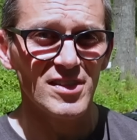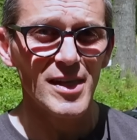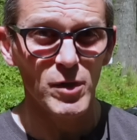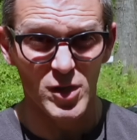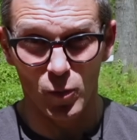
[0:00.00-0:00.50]
see
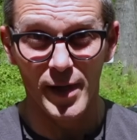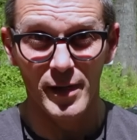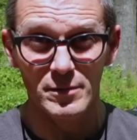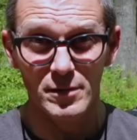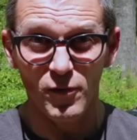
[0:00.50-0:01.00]
which
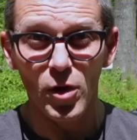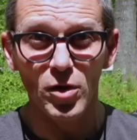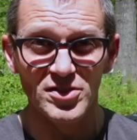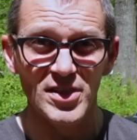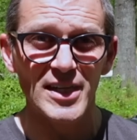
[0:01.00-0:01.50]
brand of oil
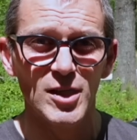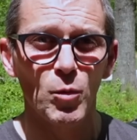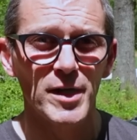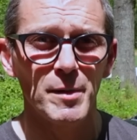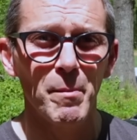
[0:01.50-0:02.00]
is actually
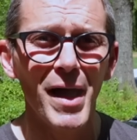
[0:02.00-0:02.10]
working